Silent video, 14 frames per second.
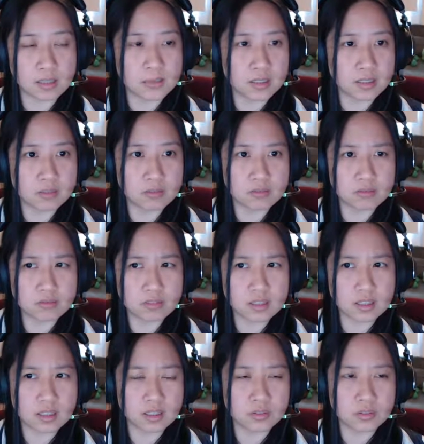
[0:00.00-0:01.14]
I mean,
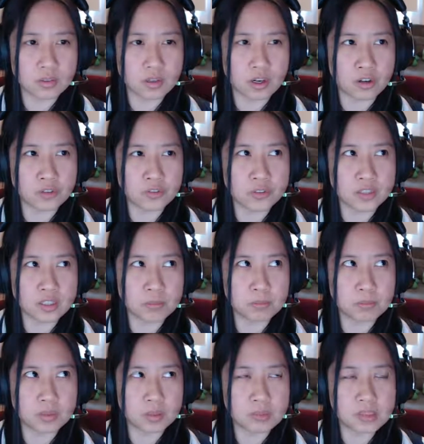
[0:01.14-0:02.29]
I don't know how often he
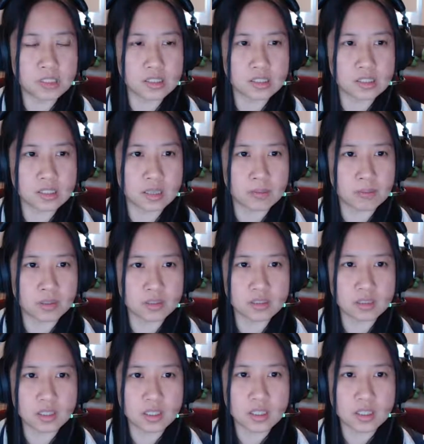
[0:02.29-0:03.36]
publishes them, but